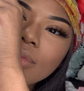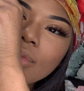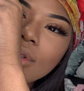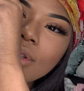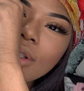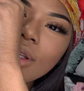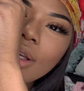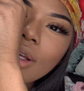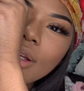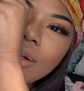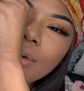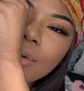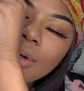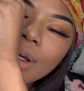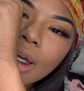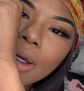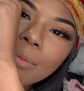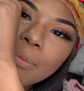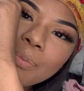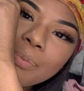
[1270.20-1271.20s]
Yeah,
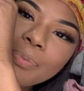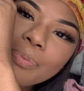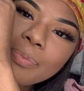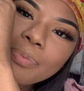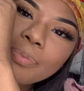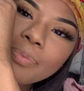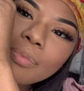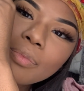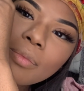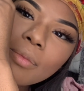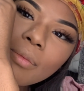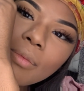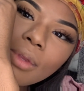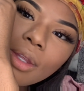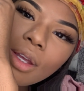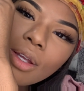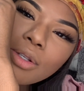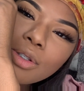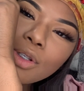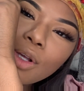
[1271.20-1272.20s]
okay.
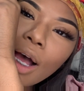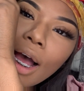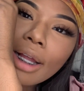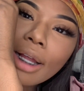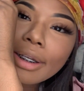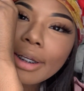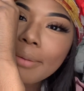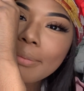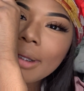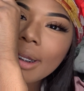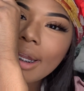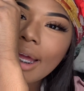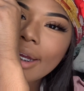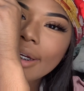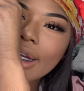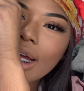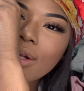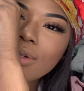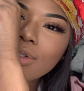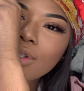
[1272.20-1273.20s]
So I dimmed the light
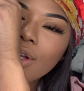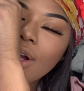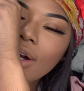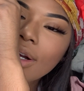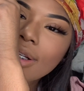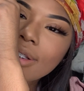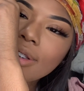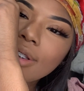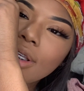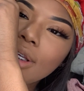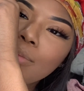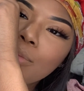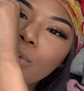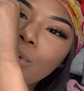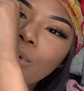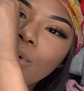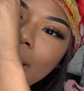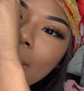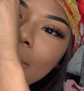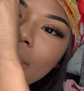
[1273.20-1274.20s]
down so y'all can see
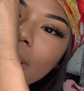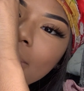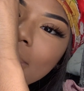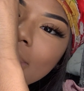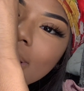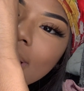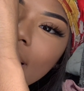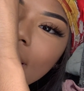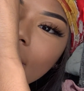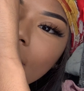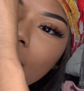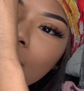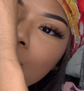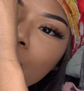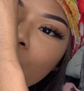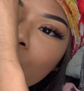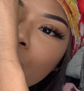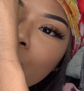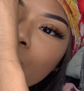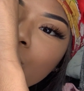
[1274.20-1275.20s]
more. I'm going to be taking
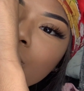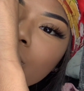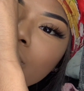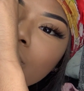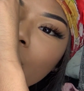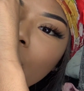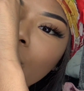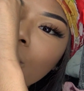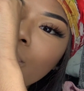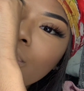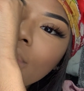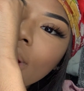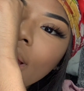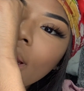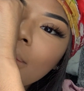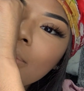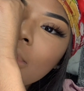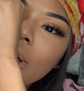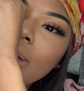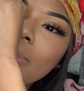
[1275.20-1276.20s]
Moonstone, and
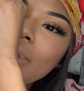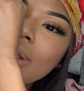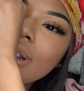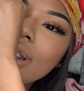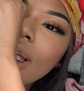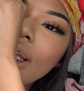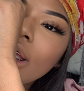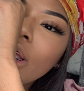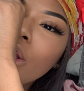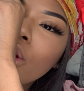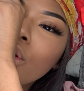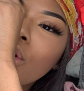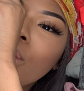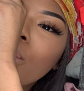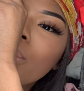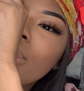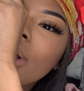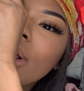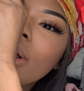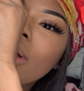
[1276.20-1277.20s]
I'm going to be taking
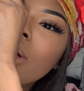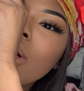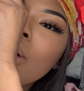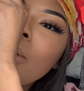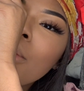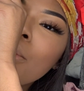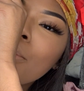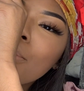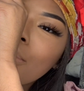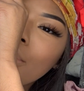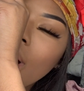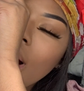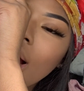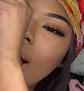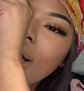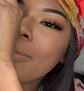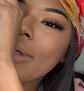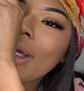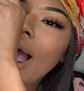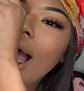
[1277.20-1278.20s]
Golden
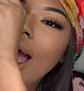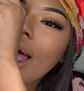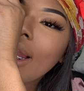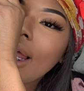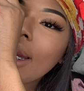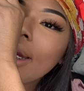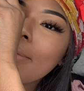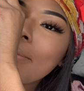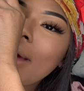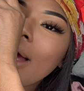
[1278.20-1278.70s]
Bronze, highlighting my